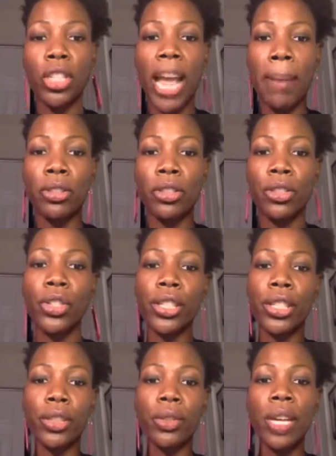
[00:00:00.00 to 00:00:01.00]
chapter
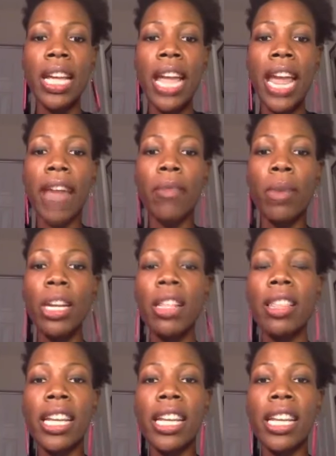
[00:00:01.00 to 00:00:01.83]
2. And one of the